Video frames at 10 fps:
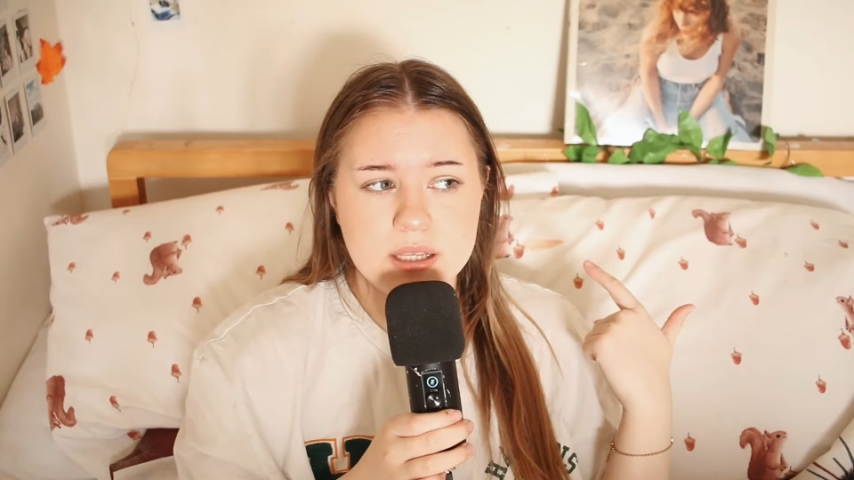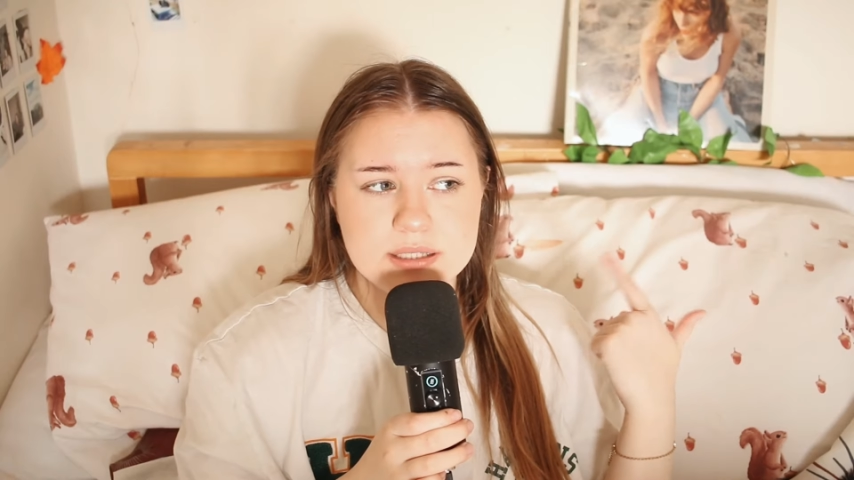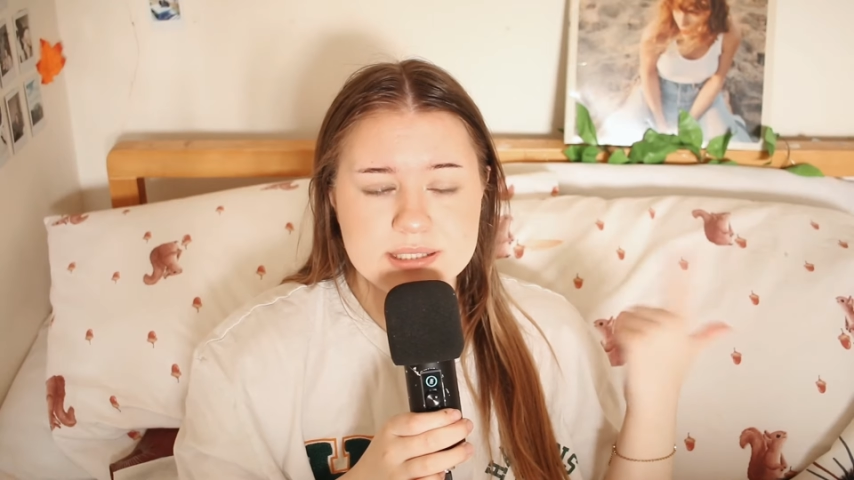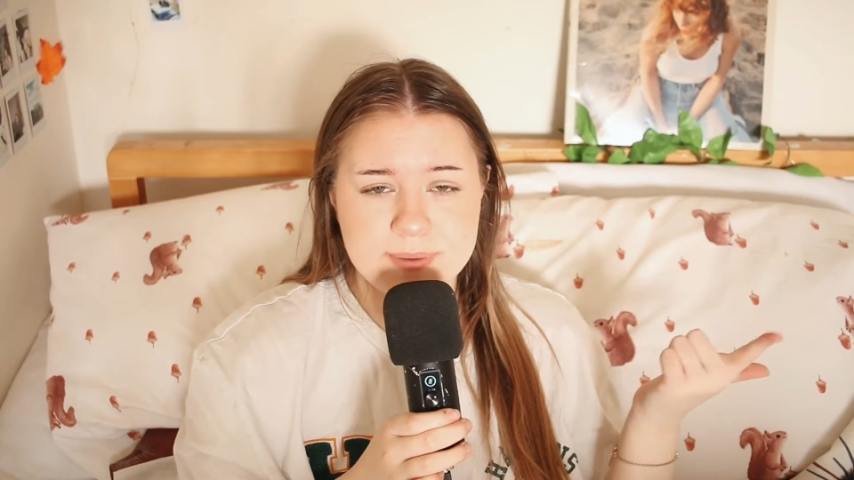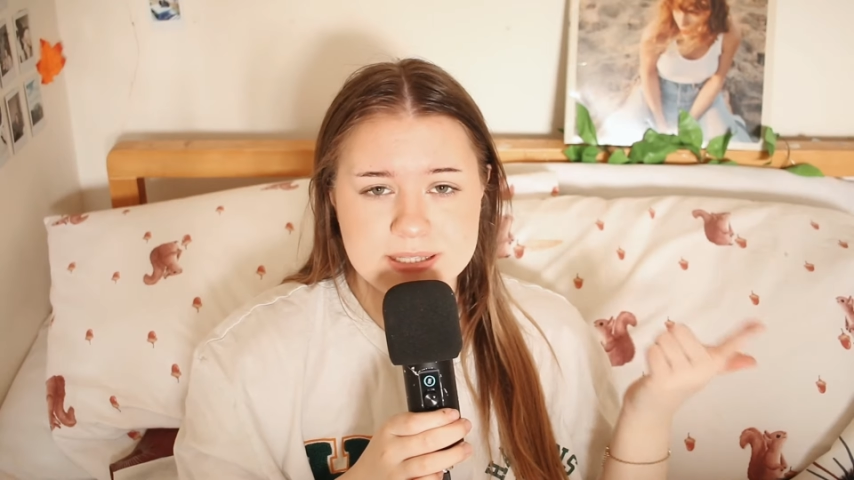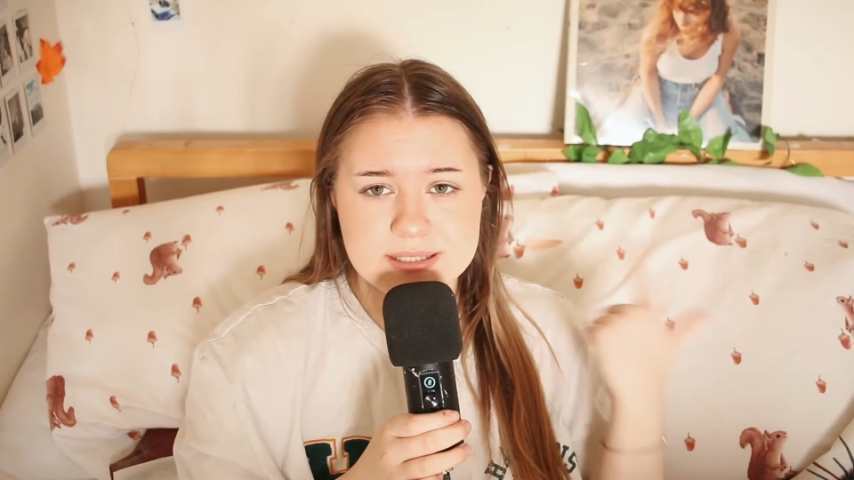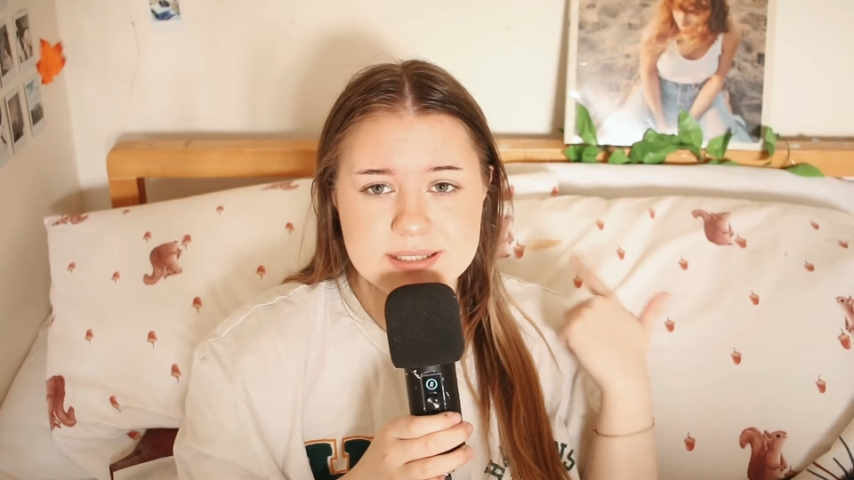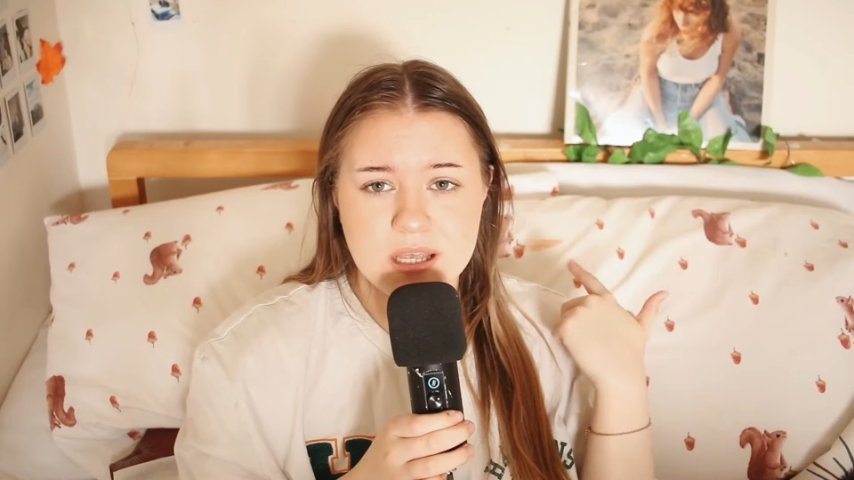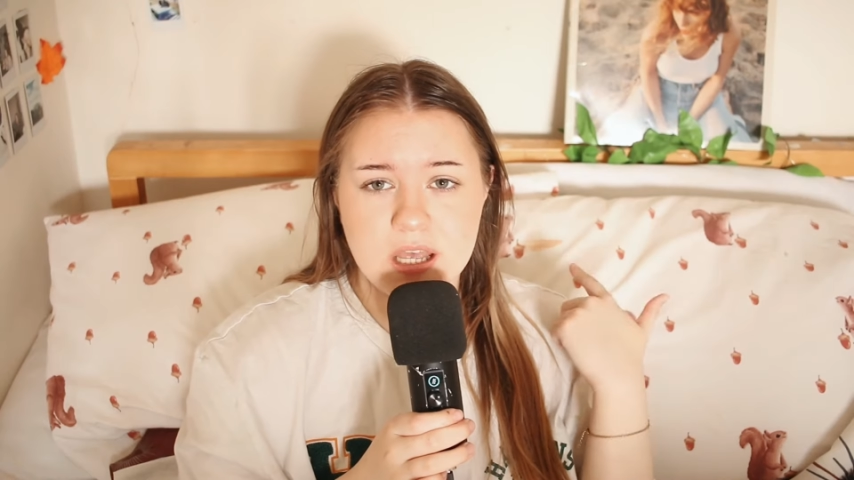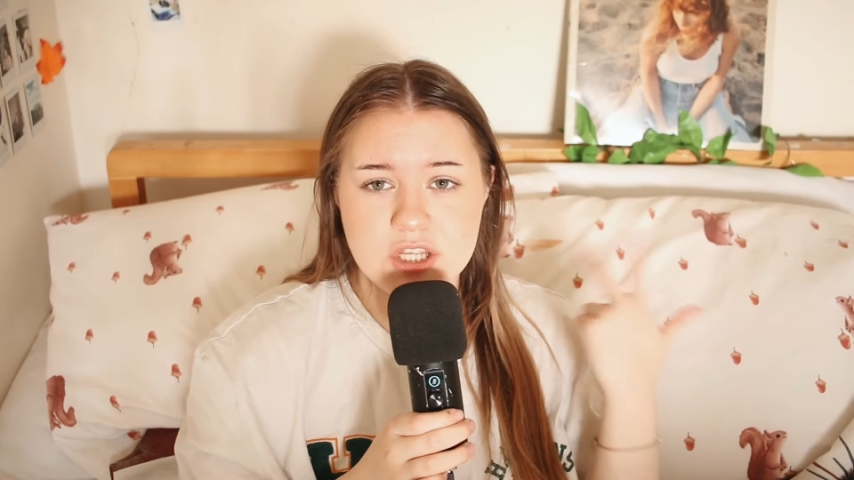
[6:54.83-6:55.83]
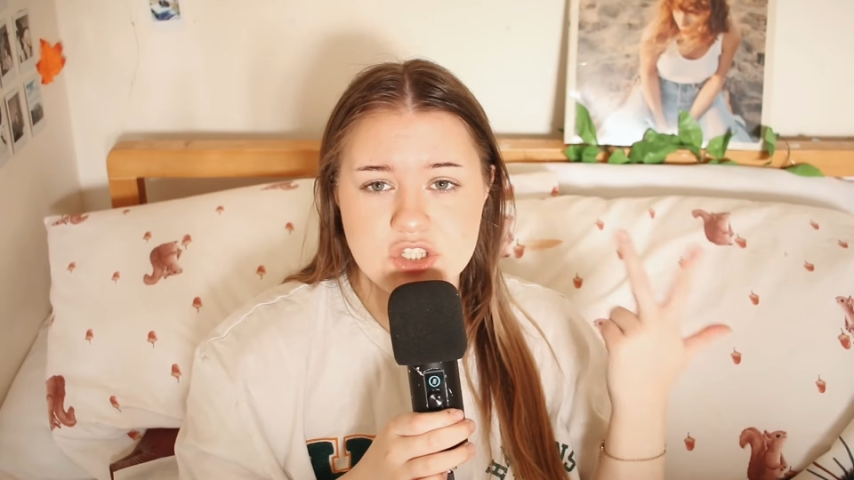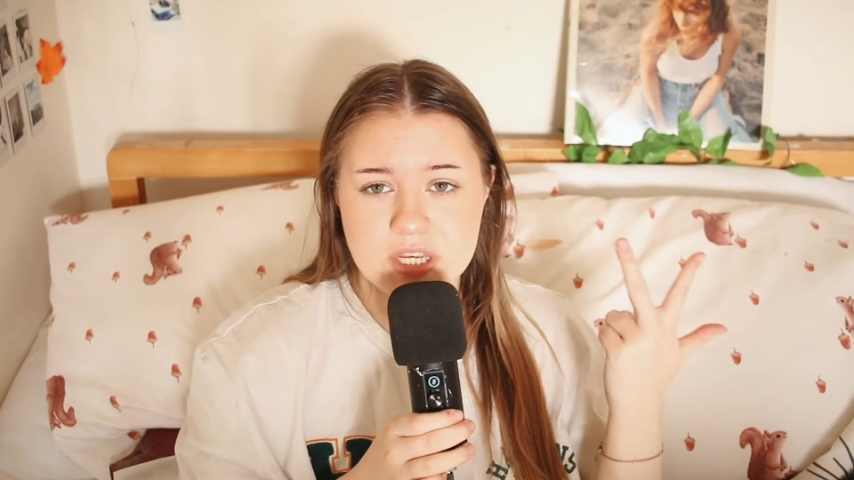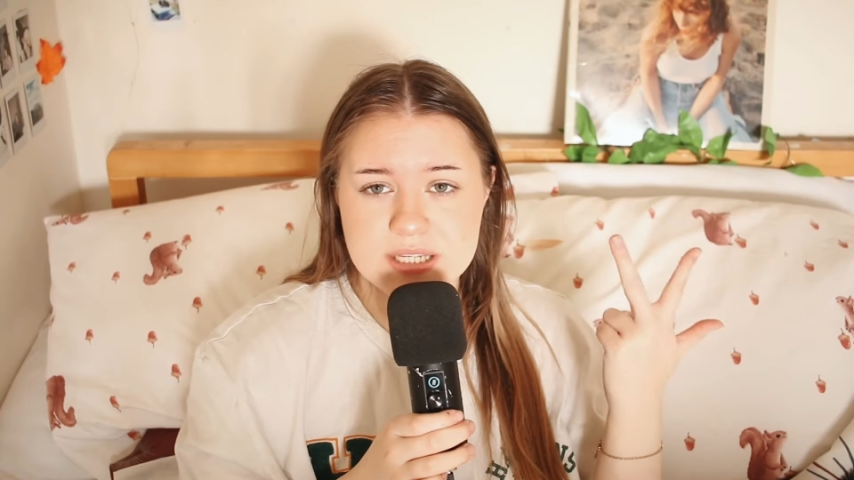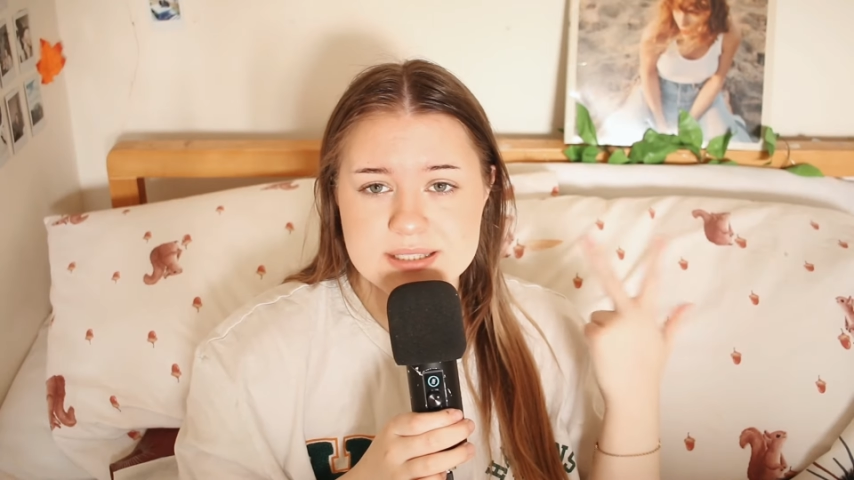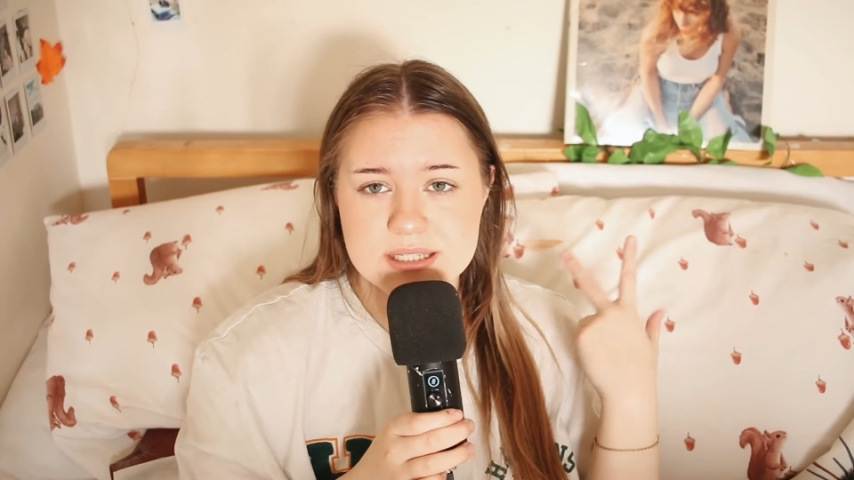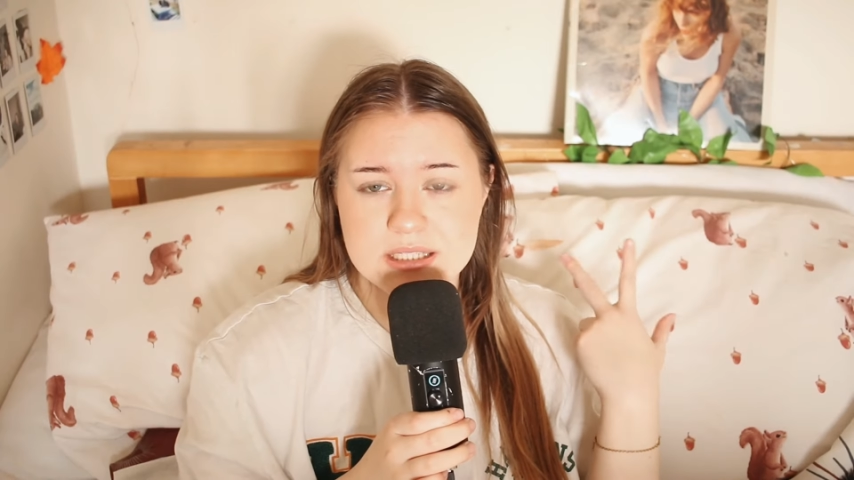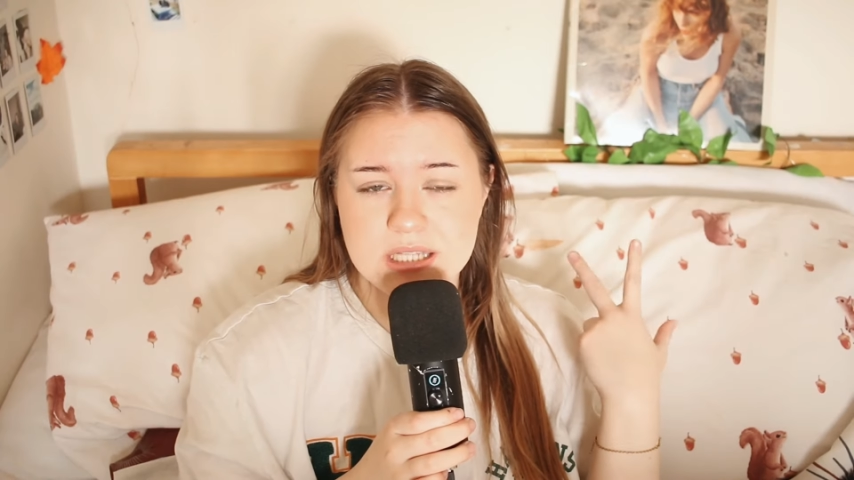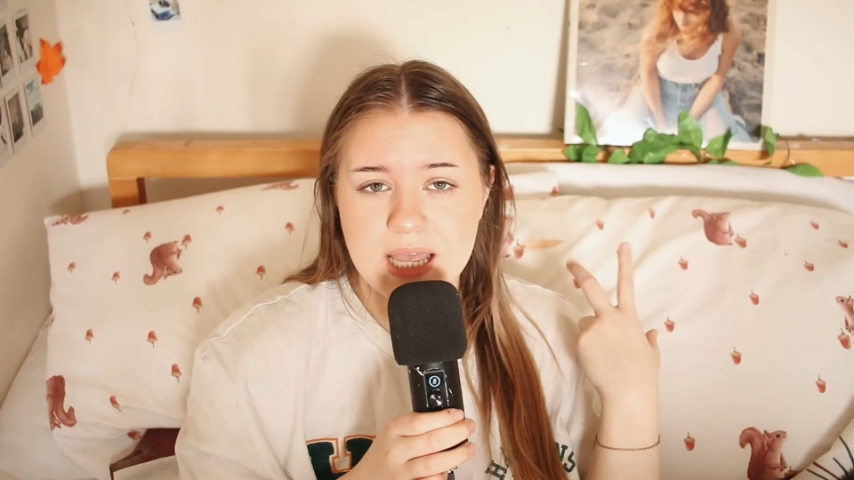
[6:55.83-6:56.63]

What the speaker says: Spencer, Jason,